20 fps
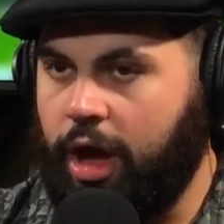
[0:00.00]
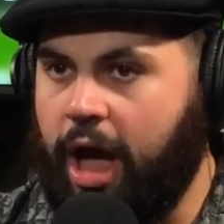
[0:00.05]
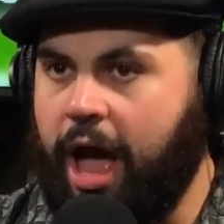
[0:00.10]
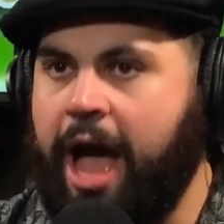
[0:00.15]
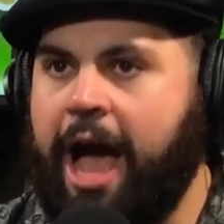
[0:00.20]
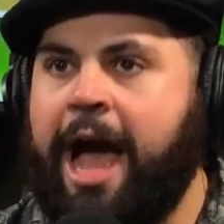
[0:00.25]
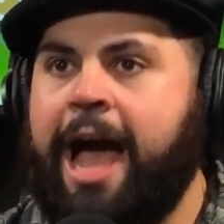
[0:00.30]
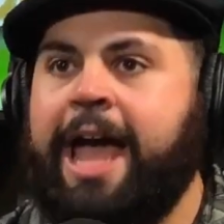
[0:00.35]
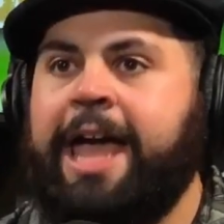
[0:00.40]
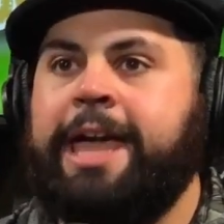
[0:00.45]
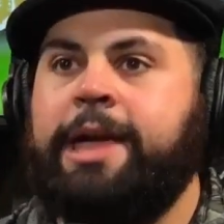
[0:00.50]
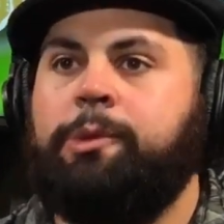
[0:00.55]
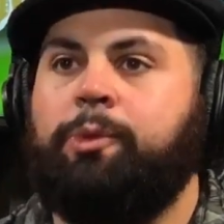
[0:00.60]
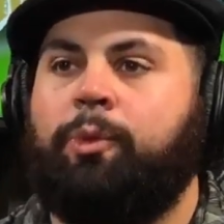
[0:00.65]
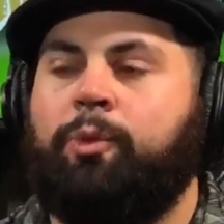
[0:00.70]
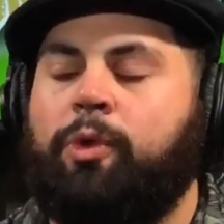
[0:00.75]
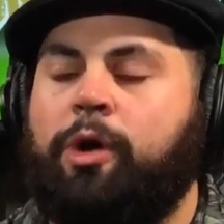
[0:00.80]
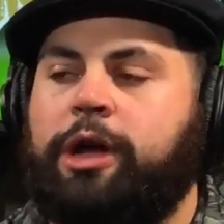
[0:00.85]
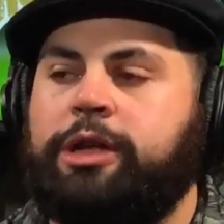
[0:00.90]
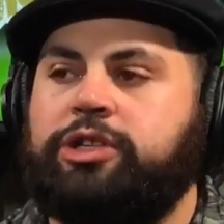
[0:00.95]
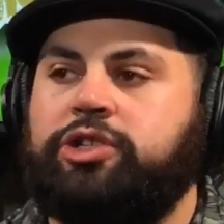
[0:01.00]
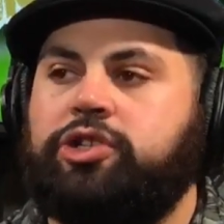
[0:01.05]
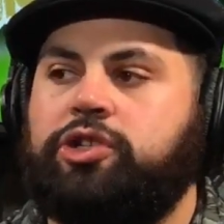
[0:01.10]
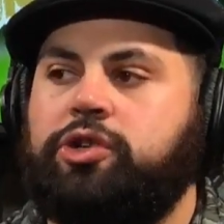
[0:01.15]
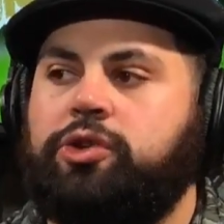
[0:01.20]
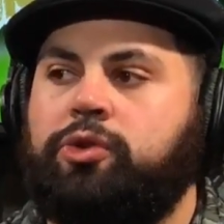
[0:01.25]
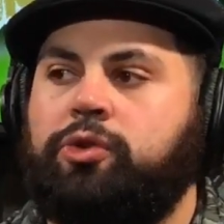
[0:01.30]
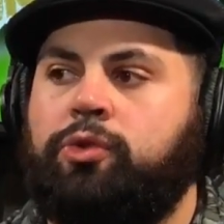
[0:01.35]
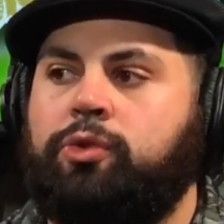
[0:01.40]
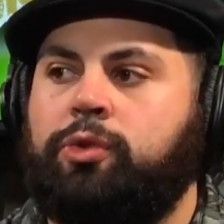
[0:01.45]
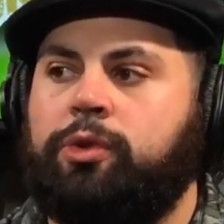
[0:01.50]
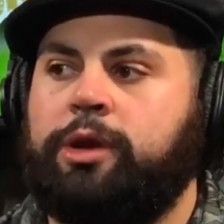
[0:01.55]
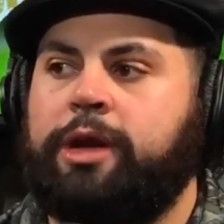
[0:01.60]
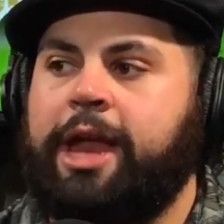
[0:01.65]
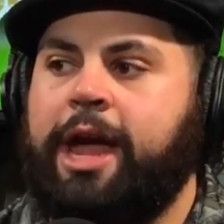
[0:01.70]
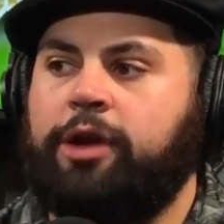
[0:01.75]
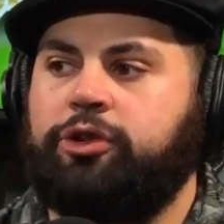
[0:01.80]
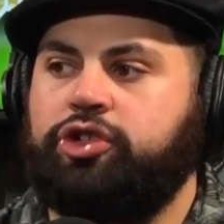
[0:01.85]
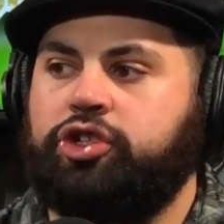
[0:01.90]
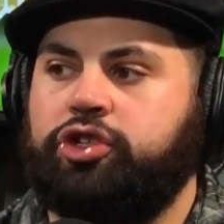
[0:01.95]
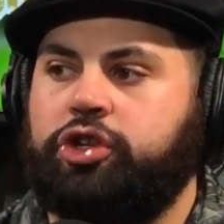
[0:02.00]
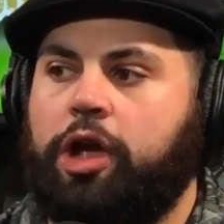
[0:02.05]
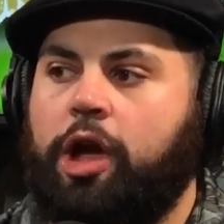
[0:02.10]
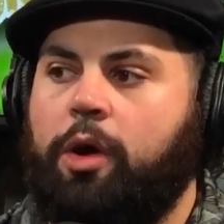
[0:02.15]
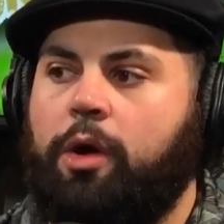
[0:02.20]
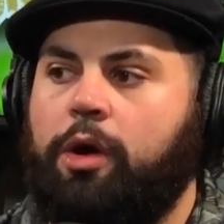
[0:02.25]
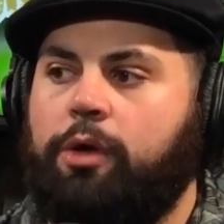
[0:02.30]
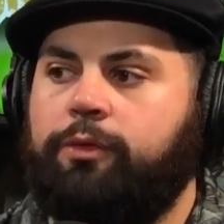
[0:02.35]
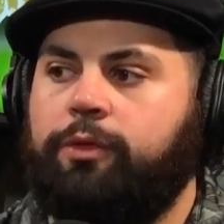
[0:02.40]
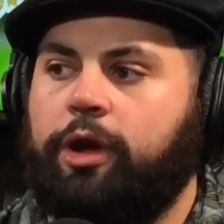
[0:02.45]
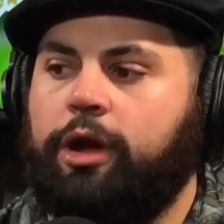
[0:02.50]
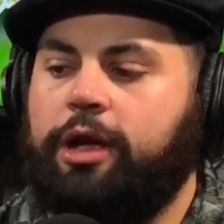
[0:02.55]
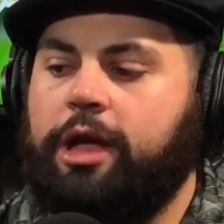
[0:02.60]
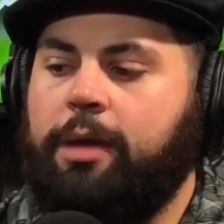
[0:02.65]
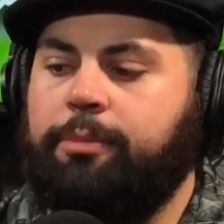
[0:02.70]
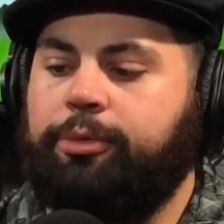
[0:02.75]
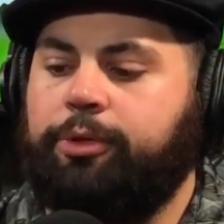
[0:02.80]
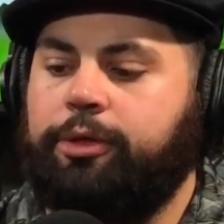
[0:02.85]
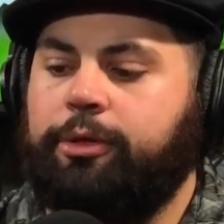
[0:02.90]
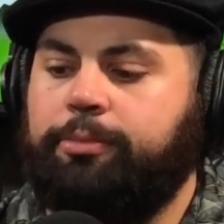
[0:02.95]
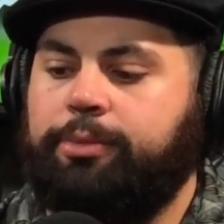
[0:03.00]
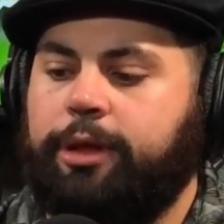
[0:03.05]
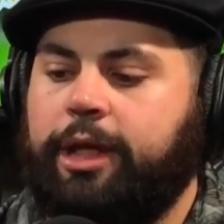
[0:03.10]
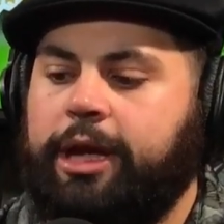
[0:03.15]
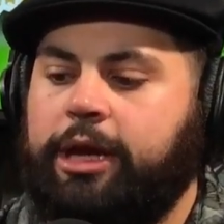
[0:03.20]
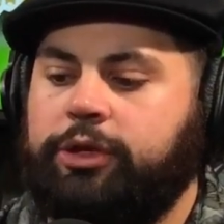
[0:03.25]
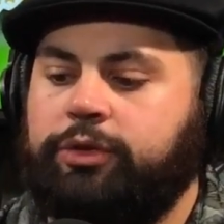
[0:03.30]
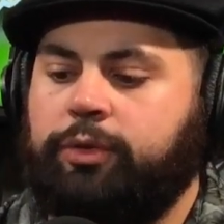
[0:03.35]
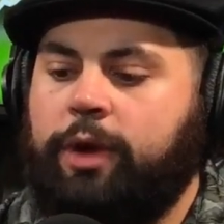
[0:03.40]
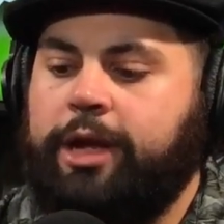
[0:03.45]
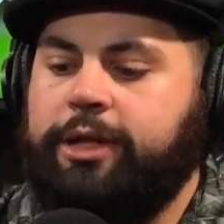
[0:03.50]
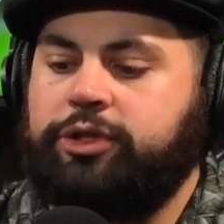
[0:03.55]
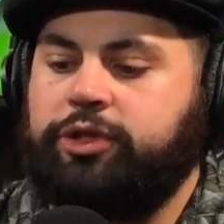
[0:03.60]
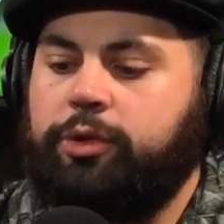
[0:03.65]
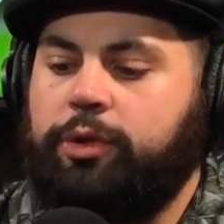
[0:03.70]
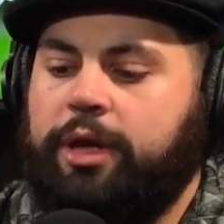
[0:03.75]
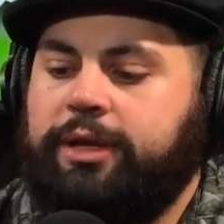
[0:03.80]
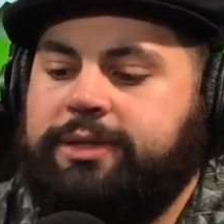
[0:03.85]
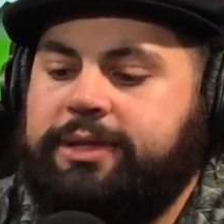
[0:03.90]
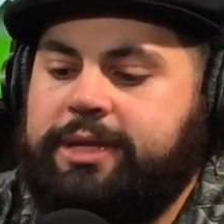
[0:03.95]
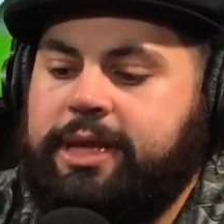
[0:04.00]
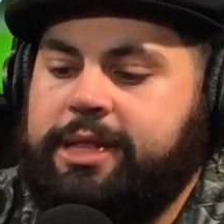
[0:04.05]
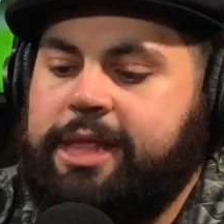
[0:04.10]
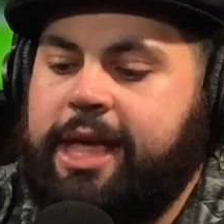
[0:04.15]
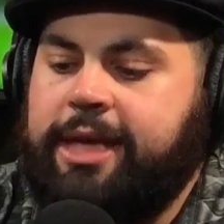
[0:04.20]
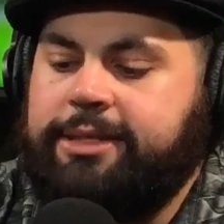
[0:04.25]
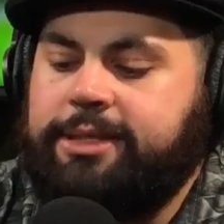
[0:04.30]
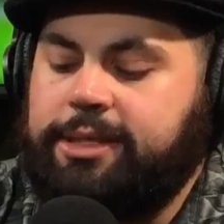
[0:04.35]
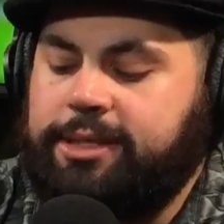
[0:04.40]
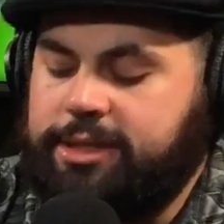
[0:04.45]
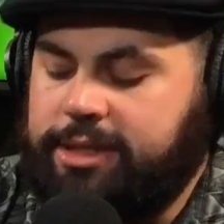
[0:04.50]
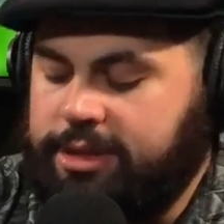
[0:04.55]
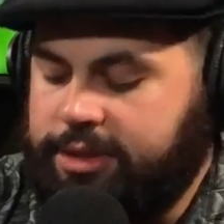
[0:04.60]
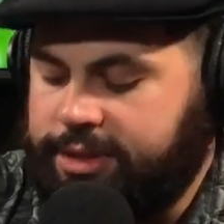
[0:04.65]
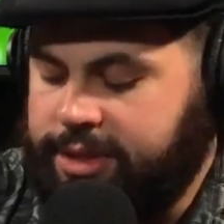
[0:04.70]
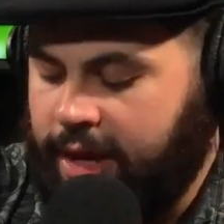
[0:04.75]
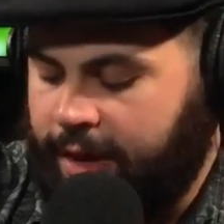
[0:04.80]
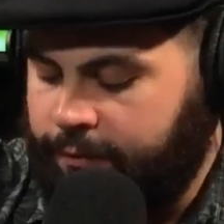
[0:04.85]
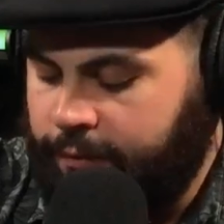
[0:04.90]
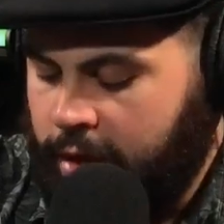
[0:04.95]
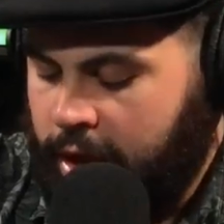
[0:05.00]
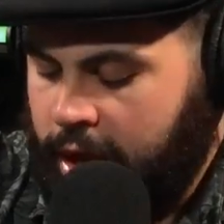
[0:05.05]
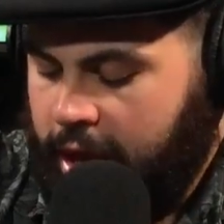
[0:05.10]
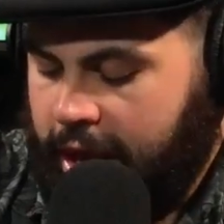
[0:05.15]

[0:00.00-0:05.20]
I want to now just go over a couple of the players, right? So I said SEC stuff.